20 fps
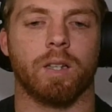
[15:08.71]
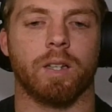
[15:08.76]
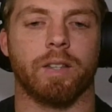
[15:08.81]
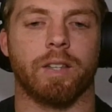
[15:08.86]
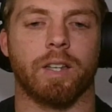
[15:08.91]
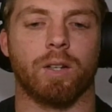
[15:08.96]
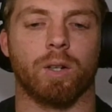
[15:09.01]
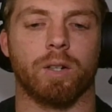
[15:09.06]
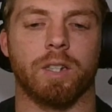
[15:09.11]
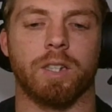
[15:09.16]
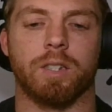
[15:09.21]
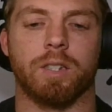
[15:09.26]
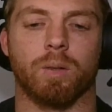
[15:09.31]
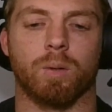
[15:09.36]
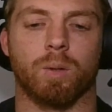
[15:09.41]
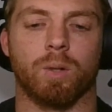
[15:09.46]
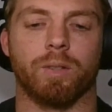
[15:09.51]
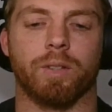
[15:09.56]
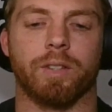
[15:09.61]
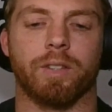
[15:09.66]
They're not easy.
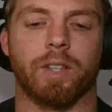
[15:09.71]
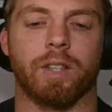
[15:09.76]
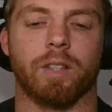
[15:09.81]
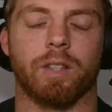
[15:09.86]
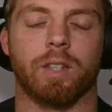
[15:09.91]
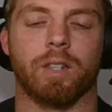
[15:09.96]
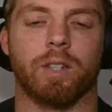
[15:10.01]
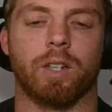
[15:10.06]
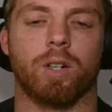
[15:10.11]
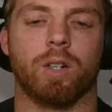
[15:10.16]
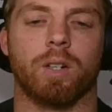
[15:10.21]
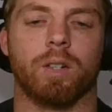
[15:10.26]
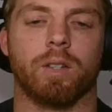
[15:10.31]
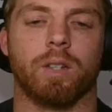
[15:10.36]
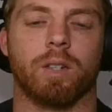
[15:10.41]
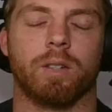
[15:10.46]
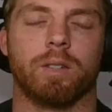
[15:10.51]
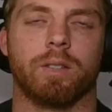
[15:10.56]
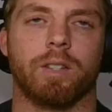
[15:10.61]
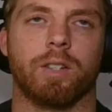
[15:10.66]
Or they're
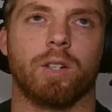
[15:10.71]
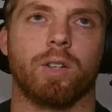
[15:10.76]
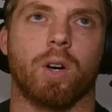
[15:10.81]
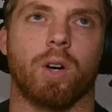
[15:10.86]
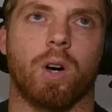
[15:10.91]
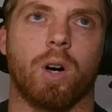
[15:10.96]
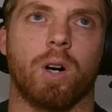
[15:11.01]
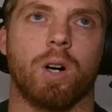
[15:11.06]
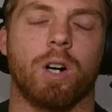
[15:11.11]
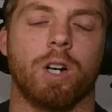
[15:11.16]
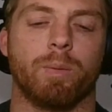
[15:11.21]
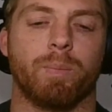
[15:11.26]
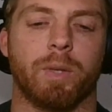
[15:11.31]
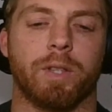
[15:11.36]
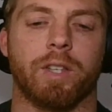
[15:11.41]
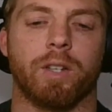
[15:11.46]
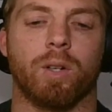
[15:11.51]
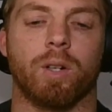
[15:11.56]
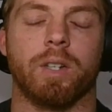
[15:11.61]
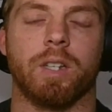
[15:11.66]
not hard, but
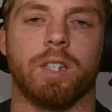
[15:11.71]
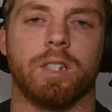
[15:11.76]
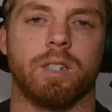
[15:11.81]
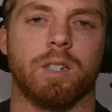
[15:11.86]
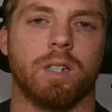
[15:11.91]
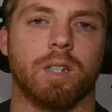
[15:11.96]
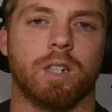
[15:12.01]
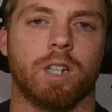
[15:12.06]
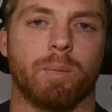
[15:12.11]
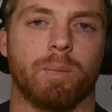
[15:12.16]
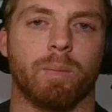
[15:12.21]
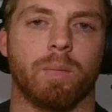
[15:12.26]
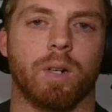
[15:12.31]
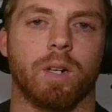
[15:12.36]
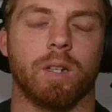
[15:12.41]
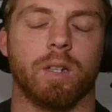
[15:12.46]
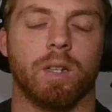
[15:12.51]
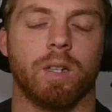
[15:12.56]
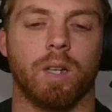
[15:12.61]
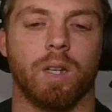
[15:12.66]
they're not easy to come
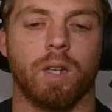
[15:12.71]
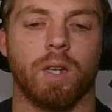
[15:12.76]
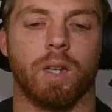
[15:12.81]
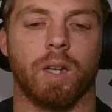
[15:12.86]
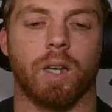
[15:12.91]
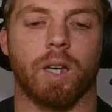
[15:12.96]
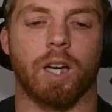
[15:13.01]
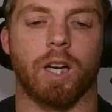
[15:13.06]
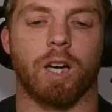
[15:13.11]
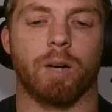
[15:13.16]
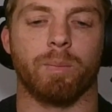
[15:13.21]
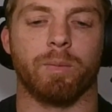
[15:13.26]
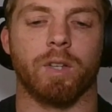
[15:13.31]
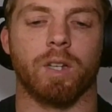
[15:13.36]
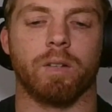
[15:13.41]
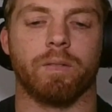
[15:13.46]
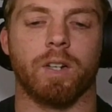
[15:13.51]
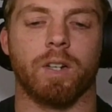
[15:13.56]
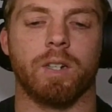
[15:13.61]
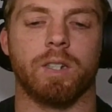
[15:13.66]
by. They're
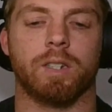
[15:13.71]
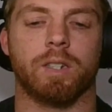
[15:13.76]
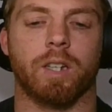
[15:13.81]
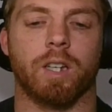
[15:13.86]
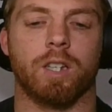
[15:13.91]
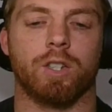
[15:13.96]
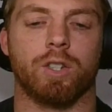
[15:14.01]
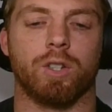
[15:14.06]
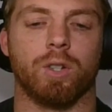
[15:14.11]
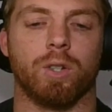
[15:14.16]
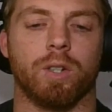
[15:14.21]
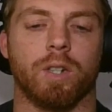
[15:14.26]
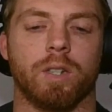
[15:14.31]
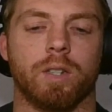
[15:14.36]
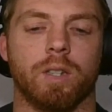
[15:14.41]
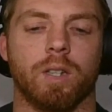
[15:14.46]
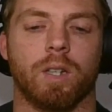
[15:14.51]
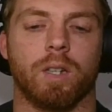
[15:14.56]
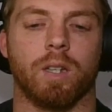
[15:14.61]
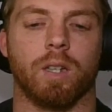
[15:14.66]
a very scarce unit.
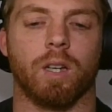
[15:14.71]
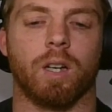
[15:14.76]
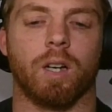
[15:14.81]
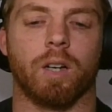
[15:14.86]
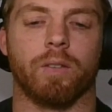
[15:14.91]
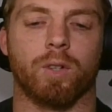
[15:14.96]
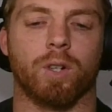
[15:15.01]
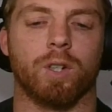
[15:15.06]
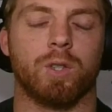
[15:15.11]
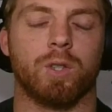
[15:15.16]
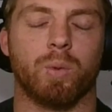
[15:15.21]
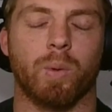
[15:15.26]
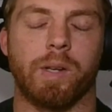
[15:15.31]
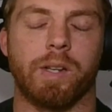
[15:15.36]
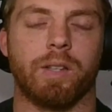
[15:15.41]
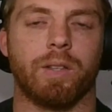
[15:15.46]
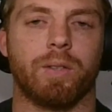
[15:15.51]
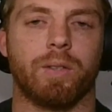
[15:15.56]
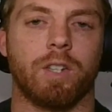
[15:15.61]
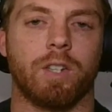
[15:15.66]
Yeah, I've got
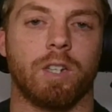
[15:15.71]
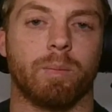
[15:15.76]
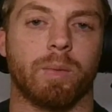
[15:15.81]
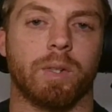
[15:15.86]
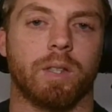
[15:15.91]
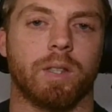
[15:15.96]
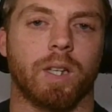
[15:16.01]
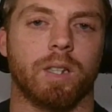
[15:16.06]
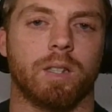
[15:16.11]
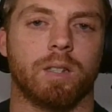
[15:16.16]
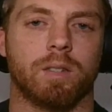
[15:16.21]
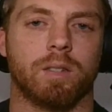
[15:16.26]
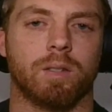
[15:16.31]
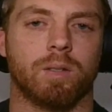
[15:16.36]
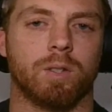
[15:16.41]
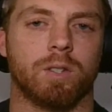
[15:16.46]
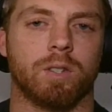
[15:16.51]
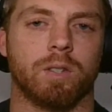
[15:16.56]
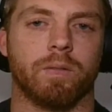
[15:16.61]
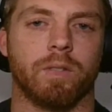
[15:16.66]
23, but that's
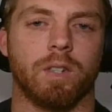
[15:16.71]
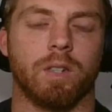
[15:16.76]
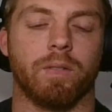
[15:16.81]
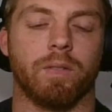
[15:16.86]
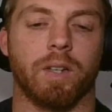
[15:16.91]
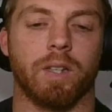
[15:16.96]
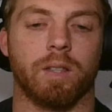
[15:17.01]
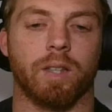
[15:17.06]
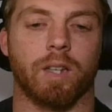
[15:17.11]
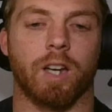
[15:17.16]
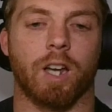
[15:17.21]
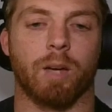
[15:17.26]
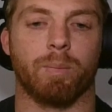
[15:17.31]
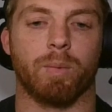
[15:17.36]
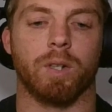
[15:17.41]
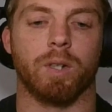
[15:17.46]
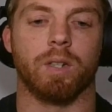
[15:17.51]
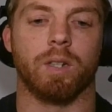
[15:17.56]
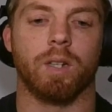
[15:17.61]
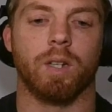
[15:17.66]
because of an event that
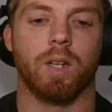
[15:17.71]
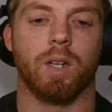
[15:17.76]
happened.